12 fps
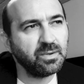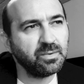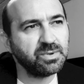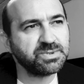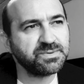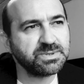
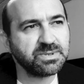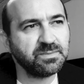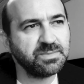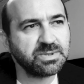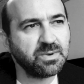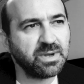which for
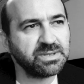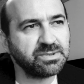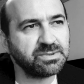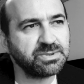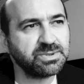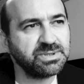some is quite
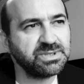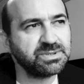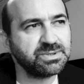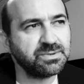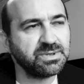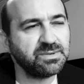
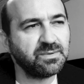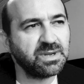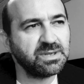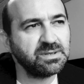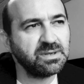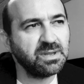contradictory,
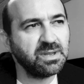right?